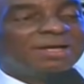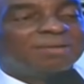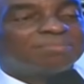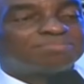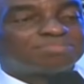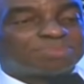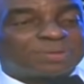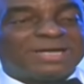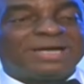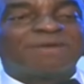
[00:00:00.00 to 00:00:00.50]

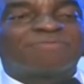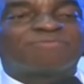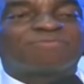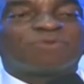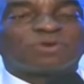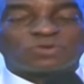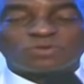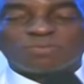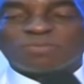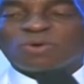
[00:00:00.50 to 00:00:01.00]
Pray
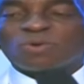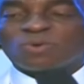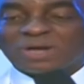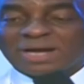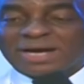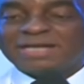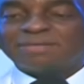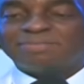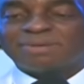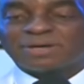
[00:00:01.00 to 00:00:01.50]
for tomorrow
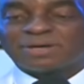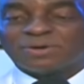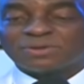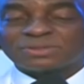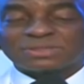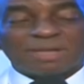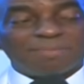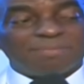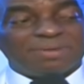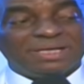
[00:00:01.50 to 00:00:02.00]
night
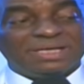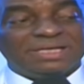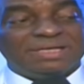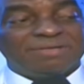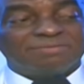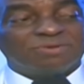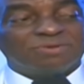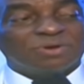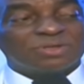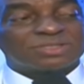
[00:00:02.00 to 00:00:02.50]
because I
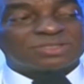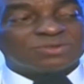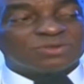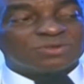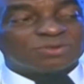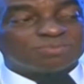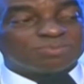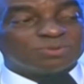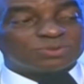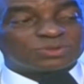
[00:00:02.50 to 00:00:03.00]
believe God is going
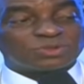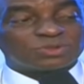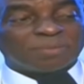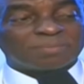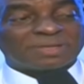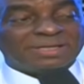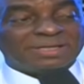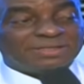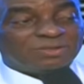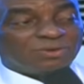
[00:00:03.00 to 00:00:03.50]
to put
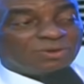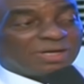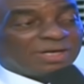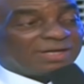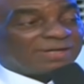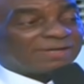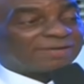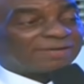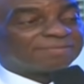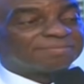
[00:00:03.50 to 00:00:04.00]
something in your
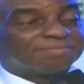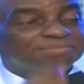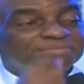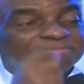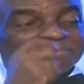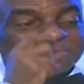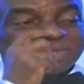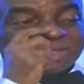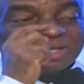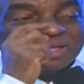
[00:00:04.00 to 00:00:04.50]
hand
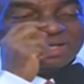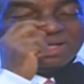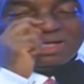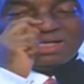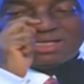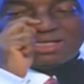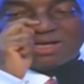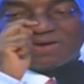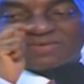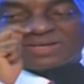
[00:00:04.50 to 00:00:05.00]

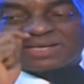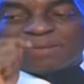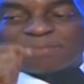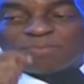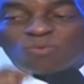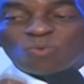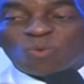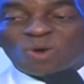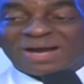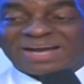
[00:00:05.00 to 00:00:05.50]
that will keep
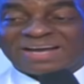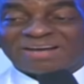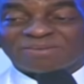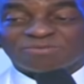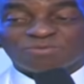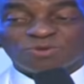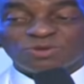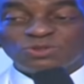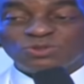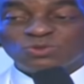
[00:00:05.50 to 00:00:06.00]
working
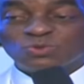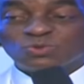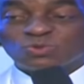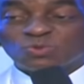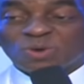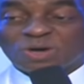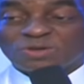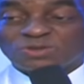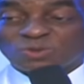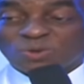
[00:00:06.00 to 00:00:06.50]
for you
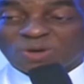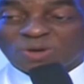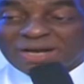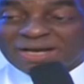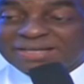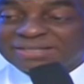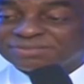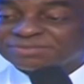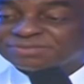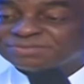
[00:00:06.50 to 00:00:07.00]
throughout your life.